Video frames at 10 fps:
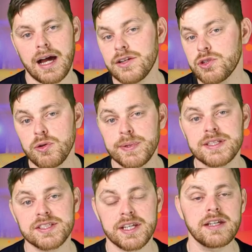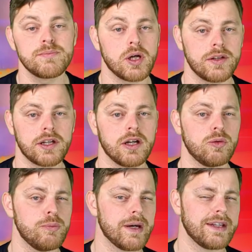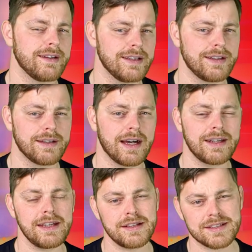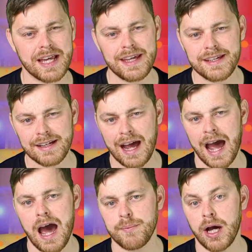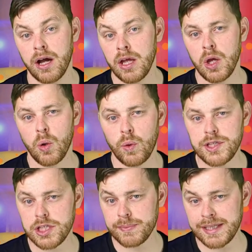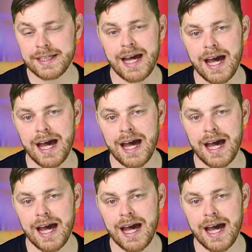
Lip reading: Andrew had been seen by the girl with Bennylyn, and he had taken a hammer which he had been